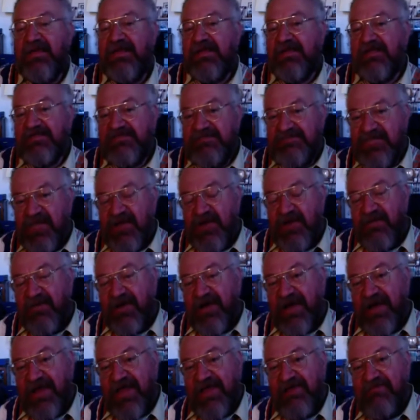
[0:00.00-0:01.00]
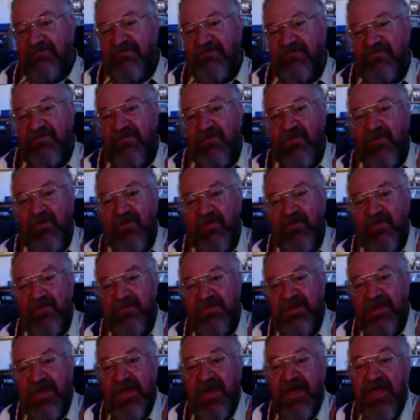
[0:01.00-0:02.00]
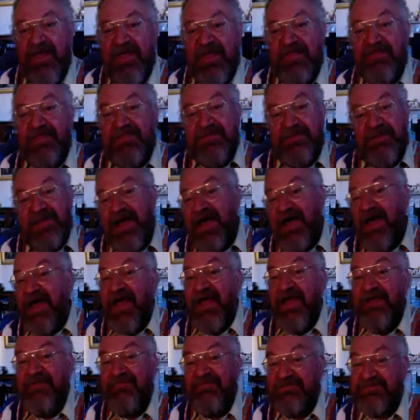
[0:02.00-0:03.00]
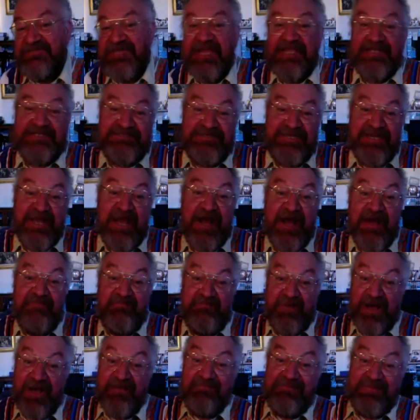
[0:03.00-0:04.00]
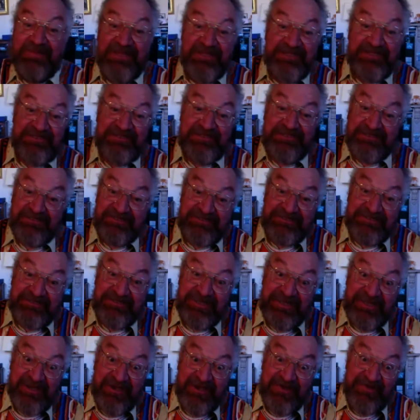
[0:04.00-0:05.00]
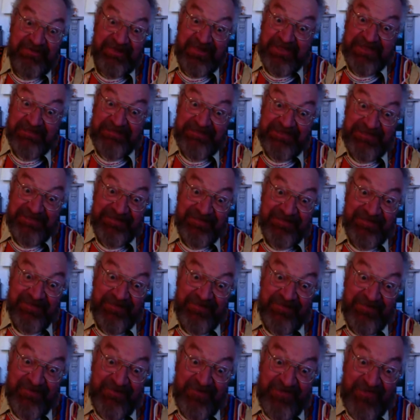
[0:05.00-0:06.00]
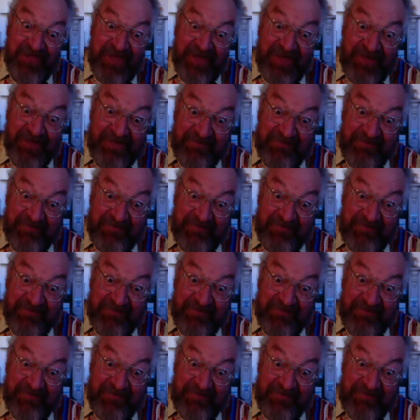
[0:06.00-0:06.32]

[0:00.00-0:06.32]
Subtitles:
So I informed her that I was actually a published Neo-Latin author.